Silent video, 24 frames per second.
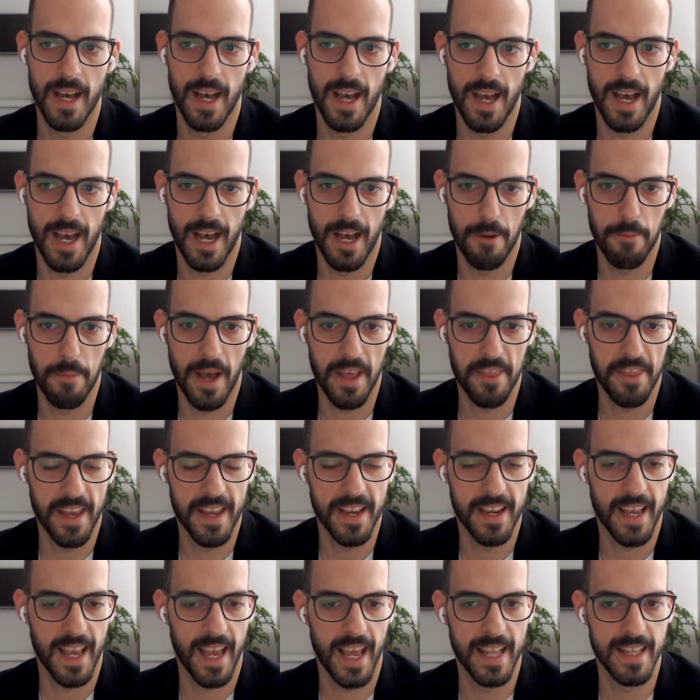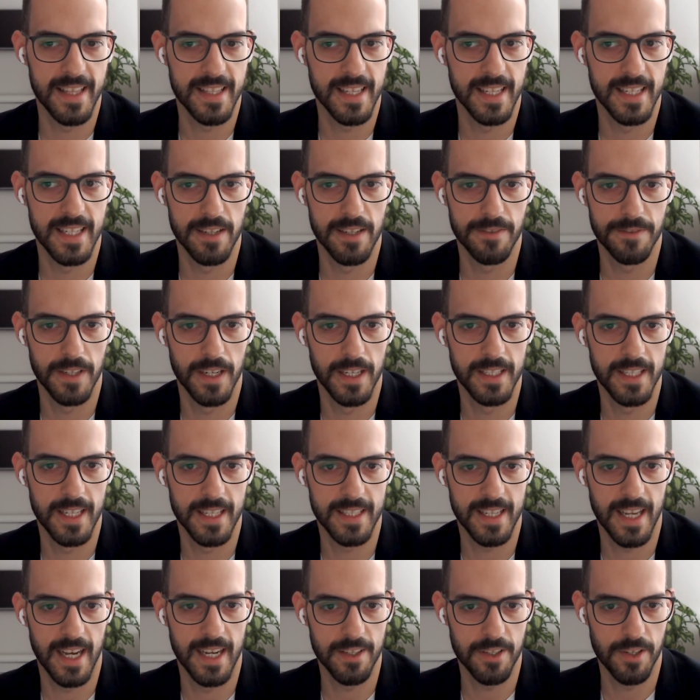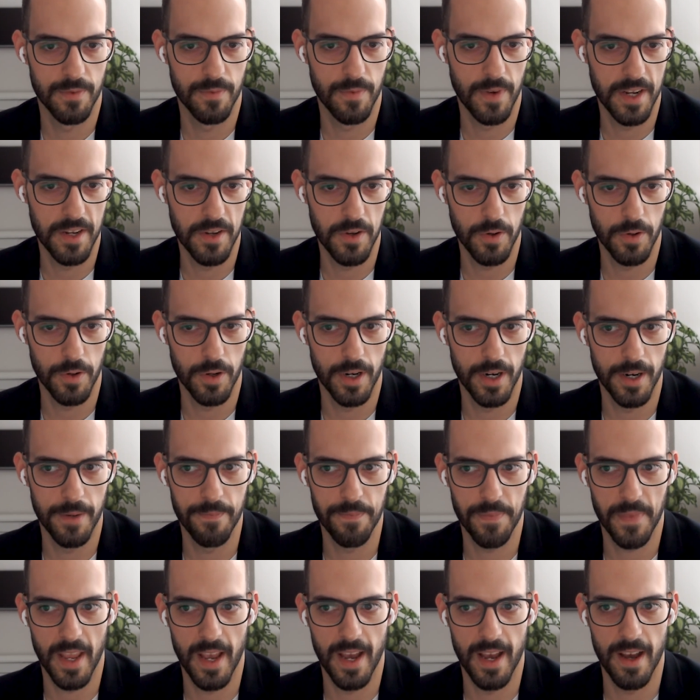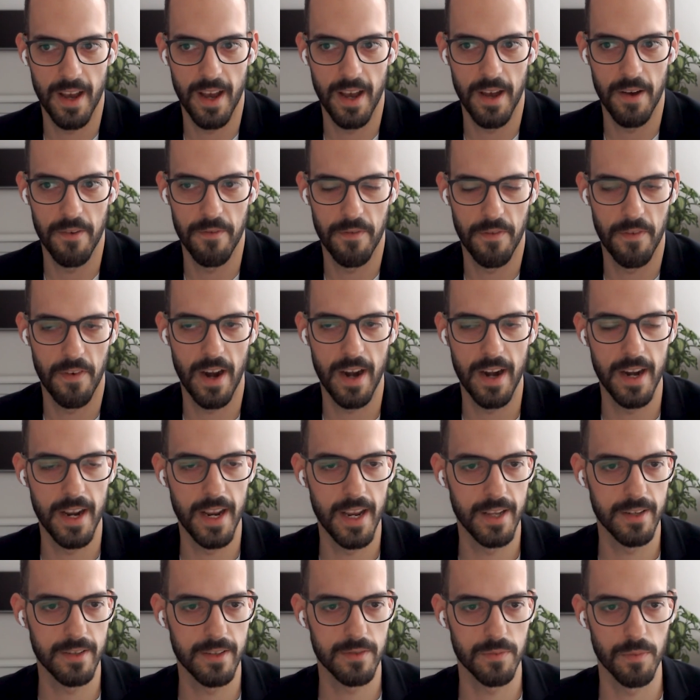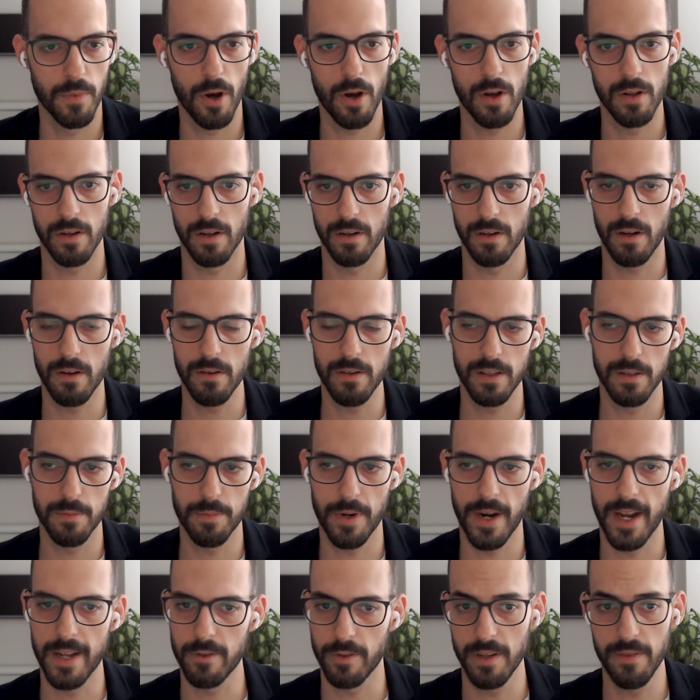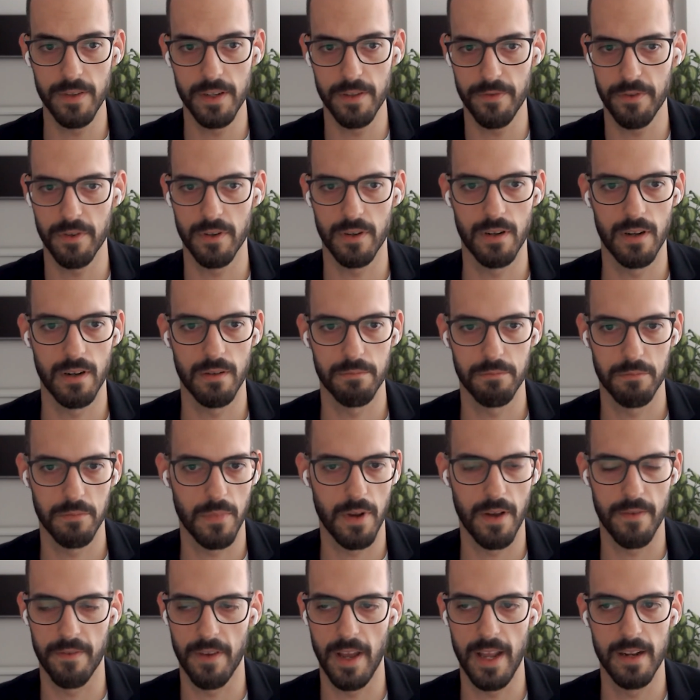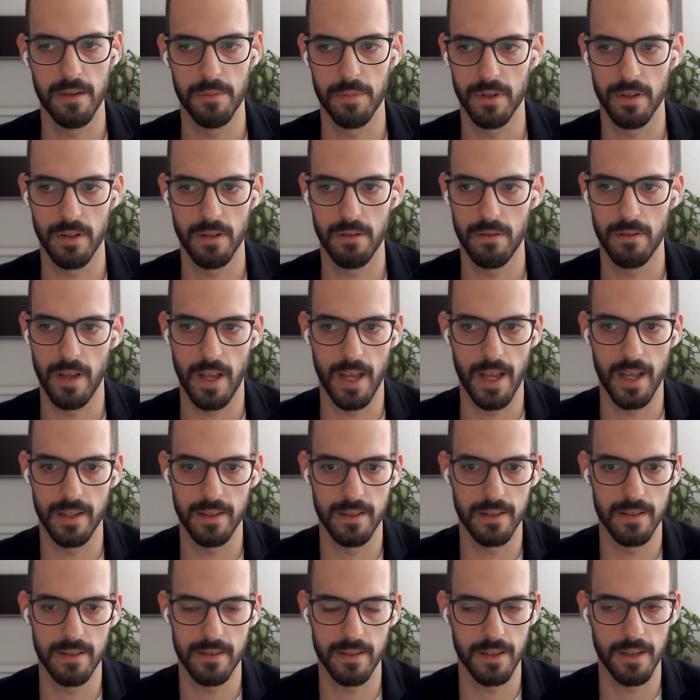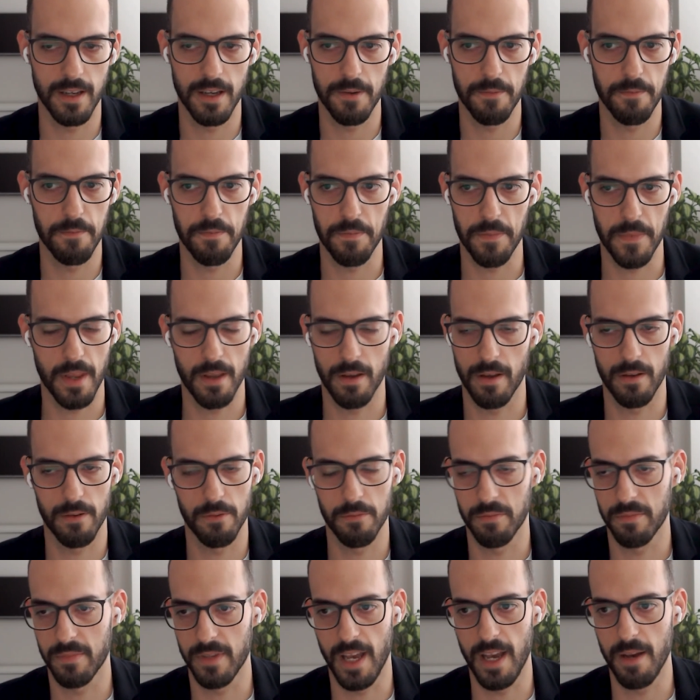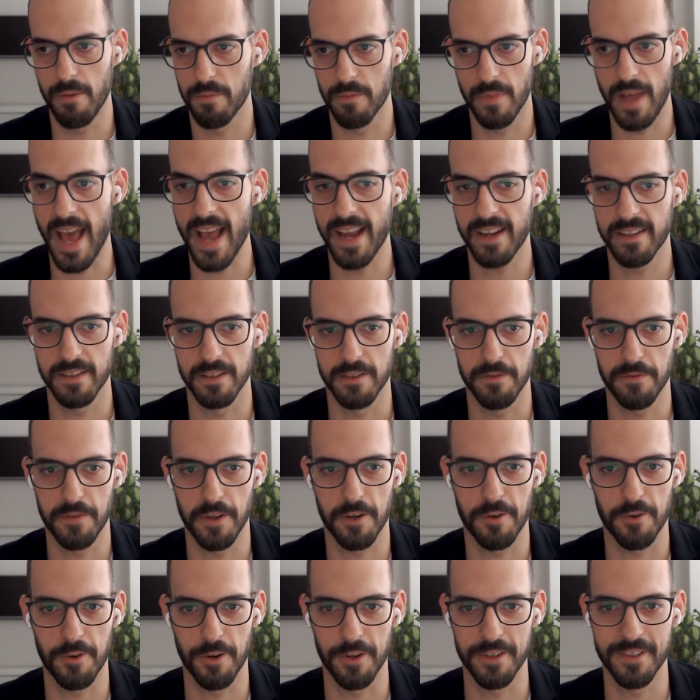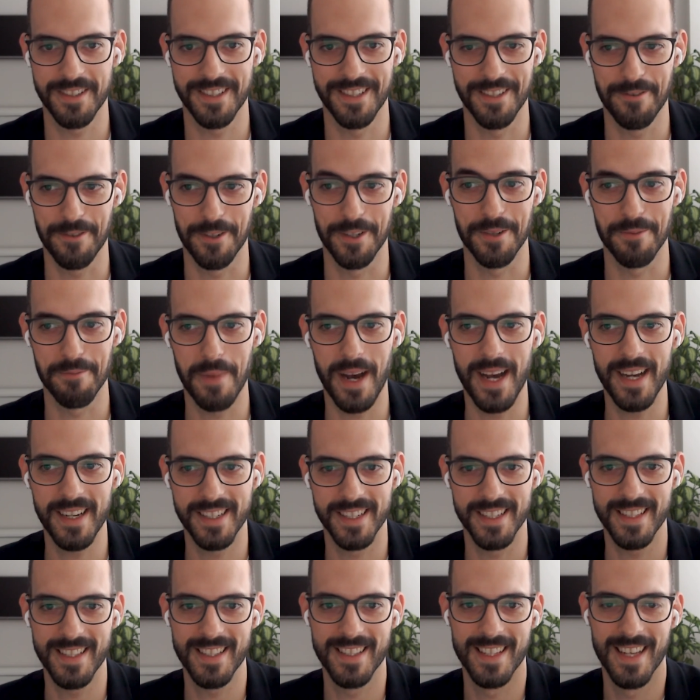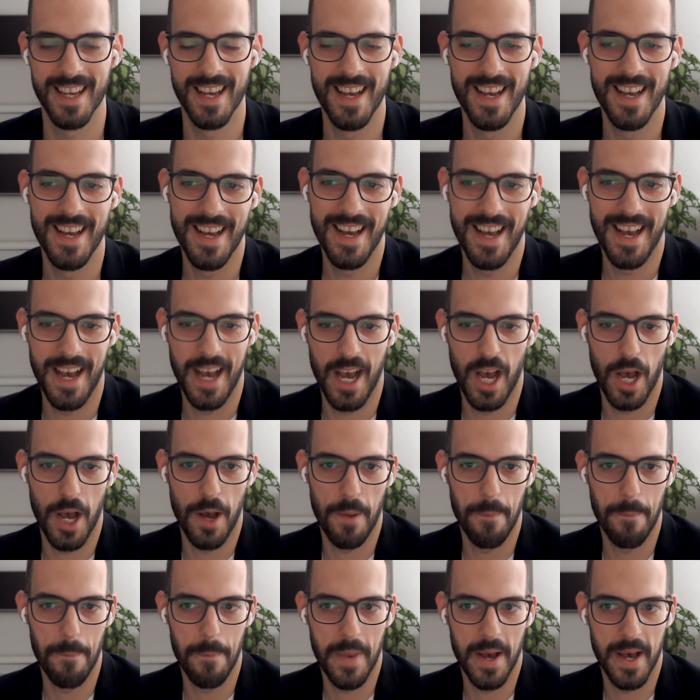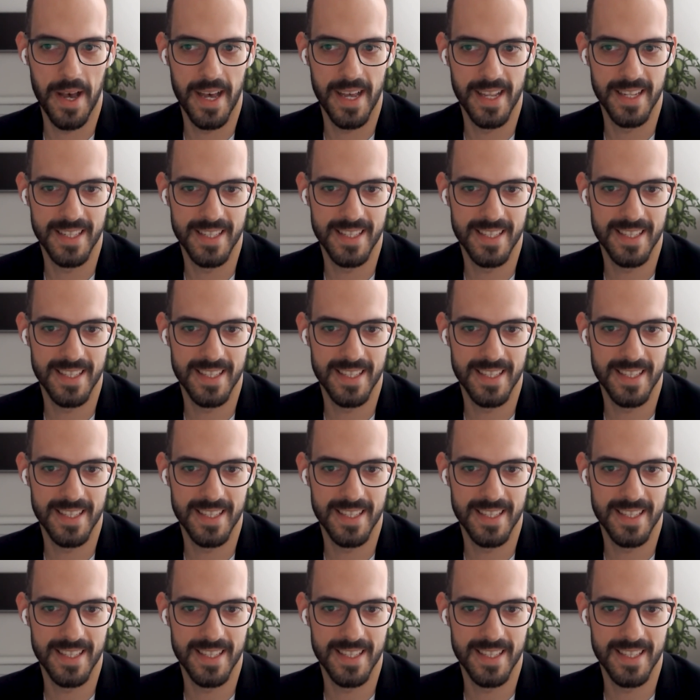I think it's a different discussion when you're a very small or local brand, or even if you're available and active across different markets, but